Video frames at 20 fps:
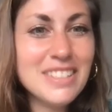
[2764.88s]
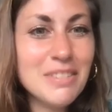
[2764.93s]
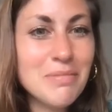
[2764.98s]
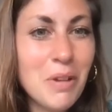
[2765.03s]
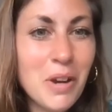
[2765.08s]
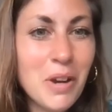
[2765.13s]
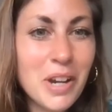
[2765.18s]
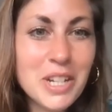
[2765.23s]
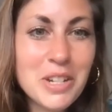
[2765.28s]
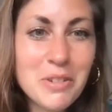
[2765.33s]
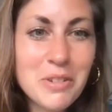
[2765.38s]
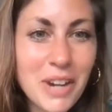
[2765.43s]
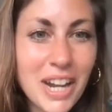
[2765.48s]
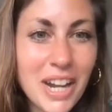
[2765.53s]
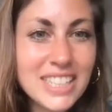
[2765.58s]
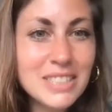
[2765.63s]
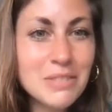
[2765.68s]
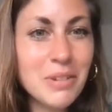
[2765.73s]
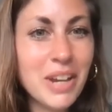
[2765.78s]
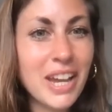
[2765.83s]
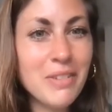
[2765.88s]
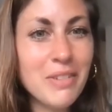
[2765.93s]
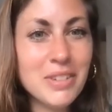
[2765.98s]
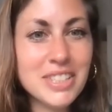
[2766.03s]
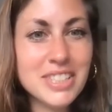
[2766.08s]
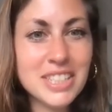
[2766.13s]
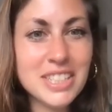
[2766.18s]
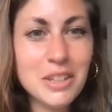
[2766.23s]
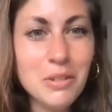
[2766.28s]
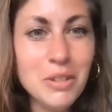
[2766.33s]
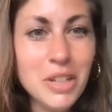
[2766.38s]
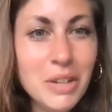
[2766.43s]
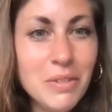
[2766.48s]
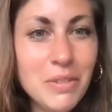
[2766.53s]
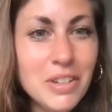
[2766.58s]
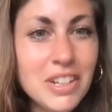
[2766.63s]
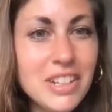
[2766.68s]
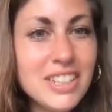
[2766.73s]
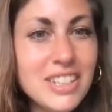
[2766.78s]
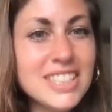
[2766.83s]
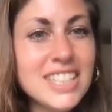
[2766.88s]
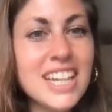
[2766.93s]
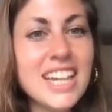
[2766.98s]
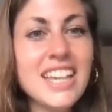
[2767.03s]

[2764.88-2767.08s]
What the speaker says: The more in trust we are with the universe,